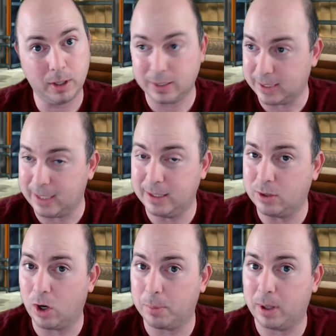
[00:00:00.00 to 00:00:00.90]
because I did
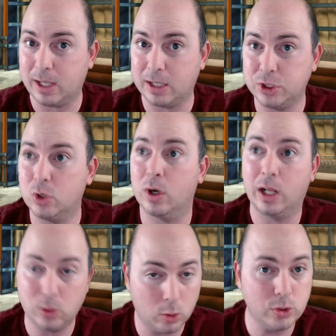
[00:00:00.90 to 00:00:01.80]
talk about it last year, and I
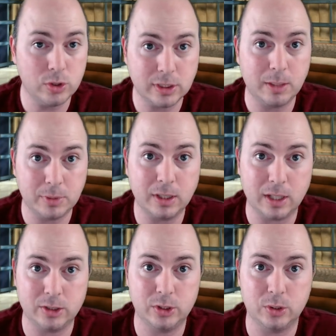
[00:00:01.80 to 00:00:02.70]
told you the same thing
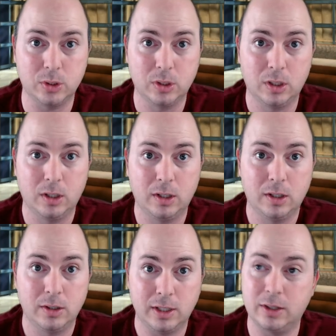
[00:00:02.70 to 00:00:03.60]
last year, that the